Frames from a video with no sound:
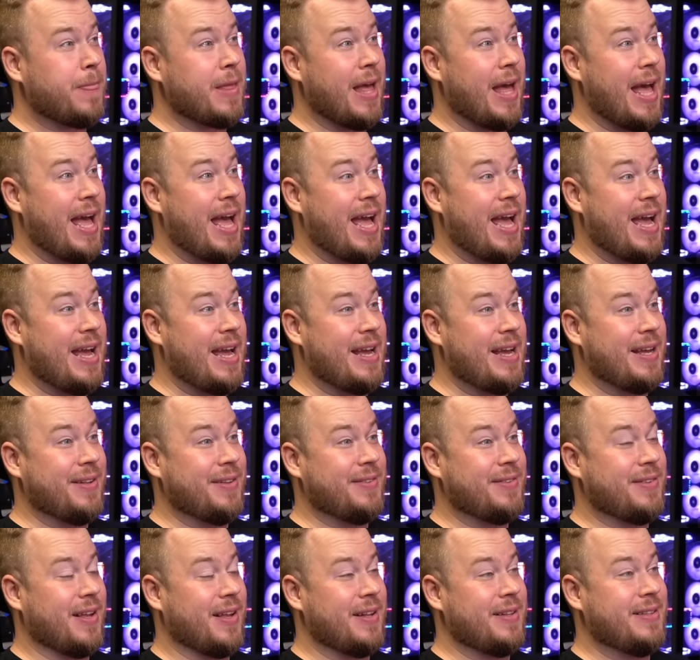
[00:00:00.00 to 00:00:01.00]

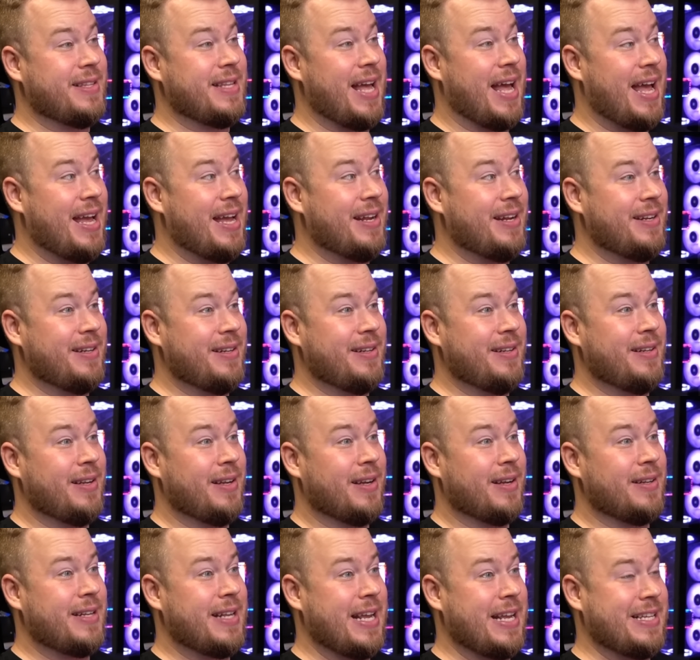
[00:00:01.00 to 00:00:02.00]
And then
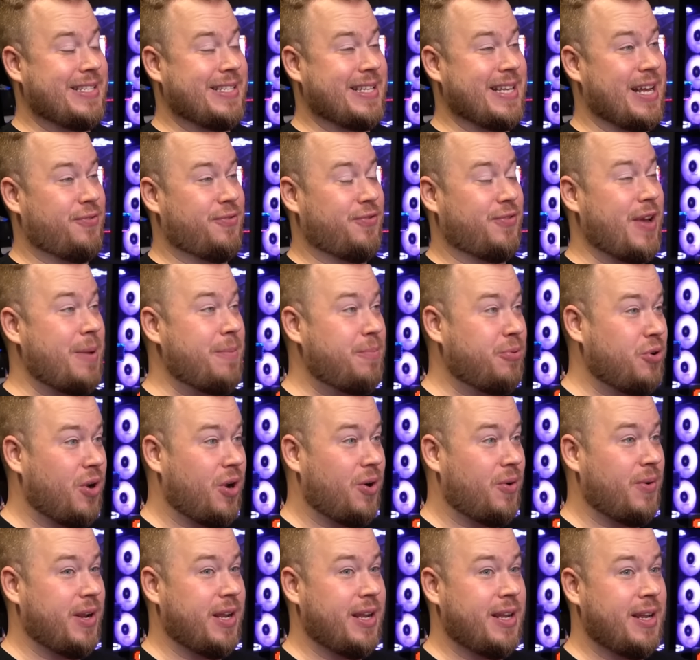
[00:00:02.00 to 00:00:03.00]
they said
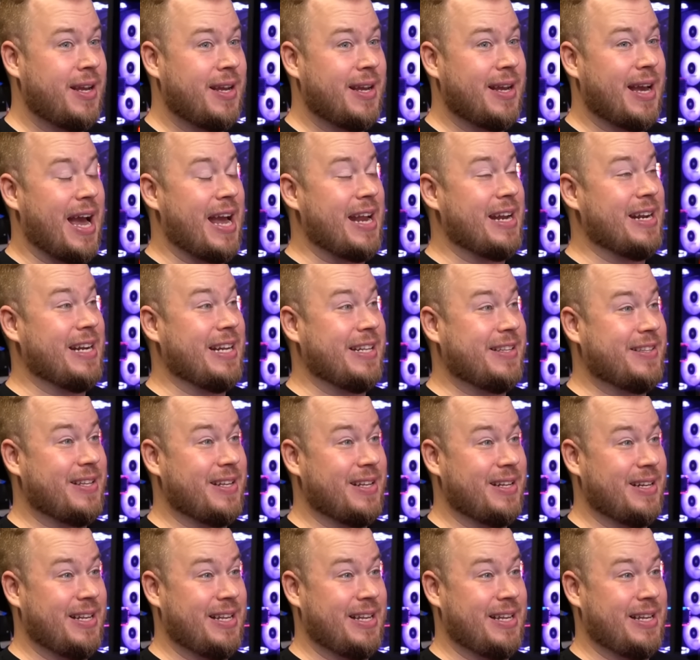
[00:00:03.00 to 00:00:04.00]
February, and
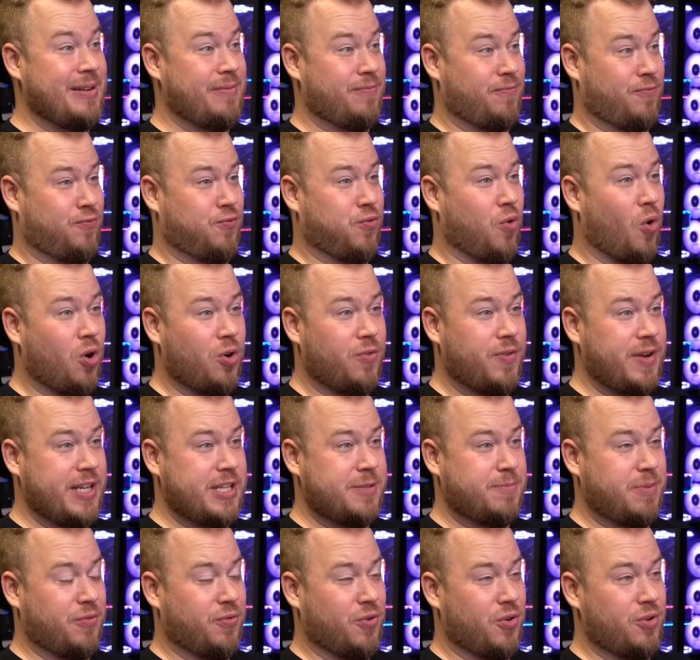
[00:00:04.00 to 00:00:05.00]
literally four weeks
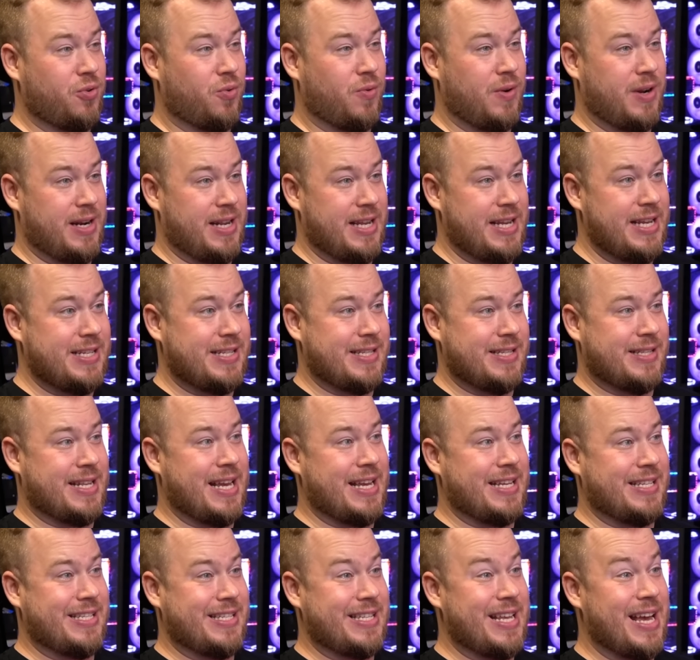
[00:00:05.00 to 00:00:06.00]
before the release,
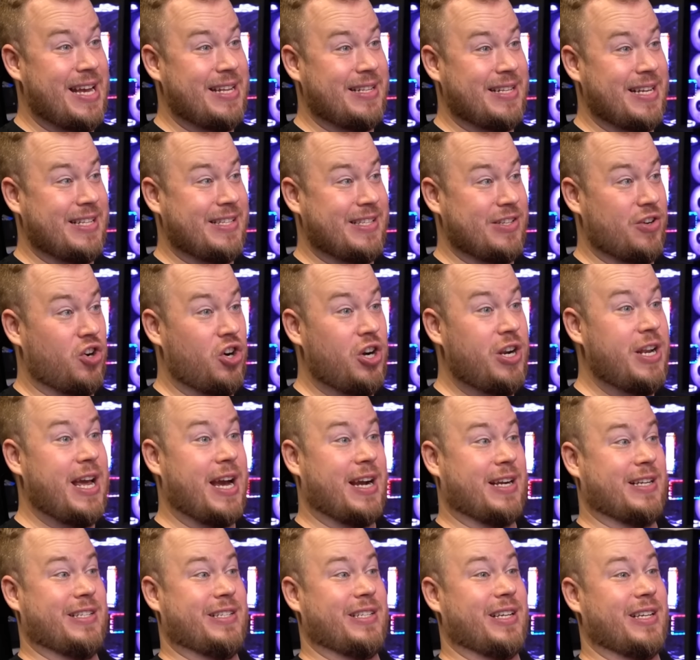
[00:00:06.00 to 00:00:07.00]
they said it's early
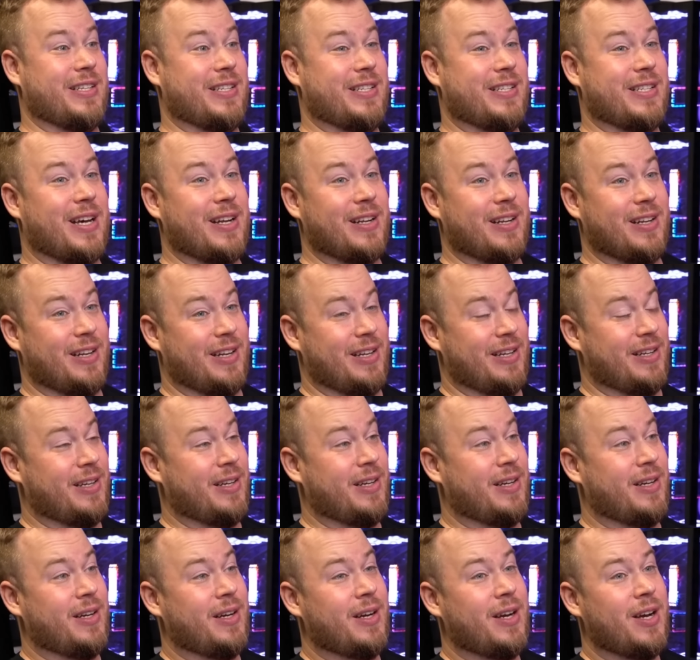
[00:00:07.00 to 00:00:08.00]
access suddenly.
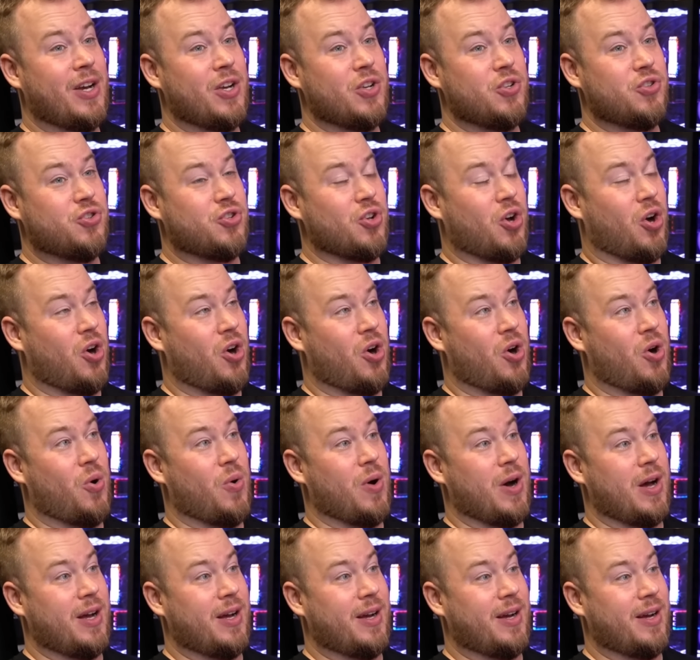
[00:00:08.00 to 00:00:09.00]
So
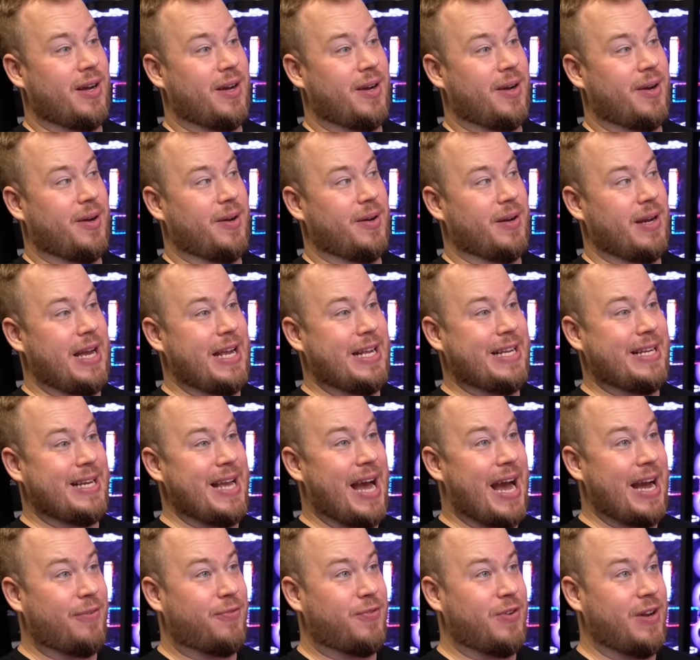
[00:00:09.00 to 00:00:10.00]
uh, it,
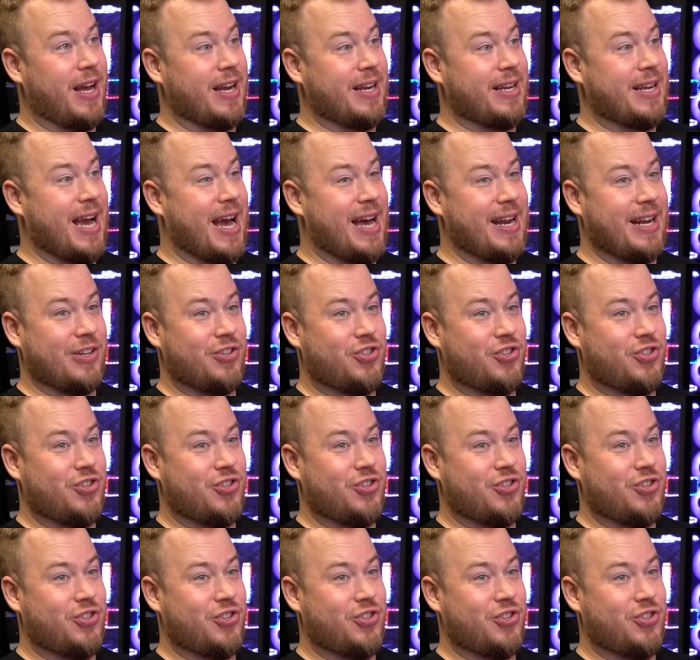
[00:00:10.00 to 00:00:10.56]
I feel like kind of